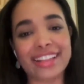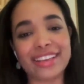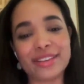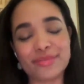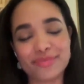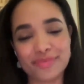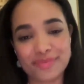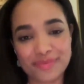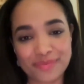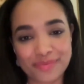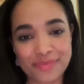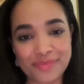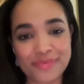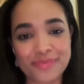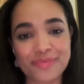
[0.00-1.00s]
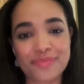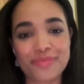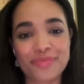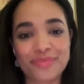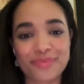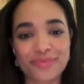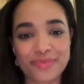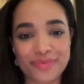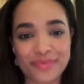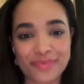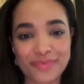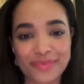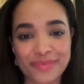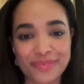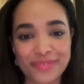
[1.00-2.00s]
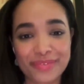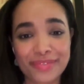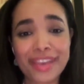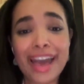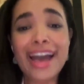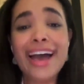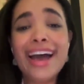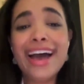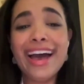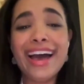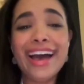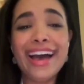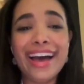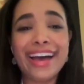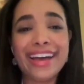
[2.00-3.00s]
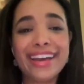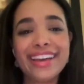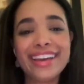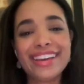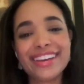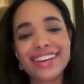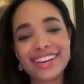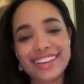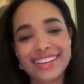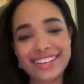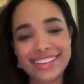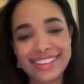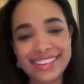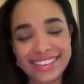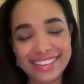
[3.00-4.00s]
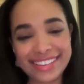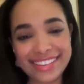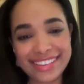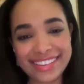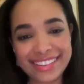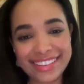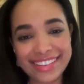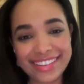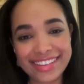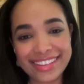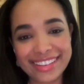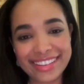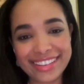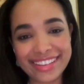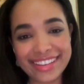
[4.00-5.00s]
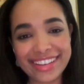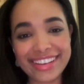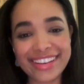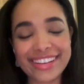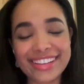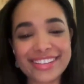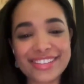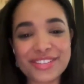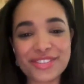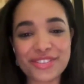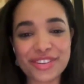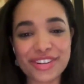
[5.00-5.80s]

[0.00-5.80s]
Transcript: (silent)